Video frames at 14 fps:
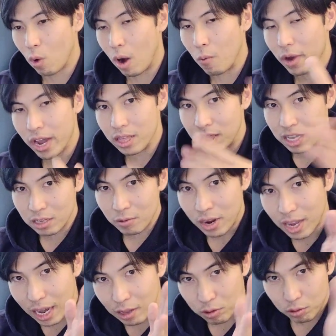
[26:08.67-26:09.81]
one way thing,
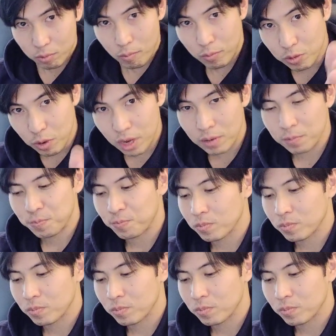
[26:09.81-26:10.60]
right? From this way.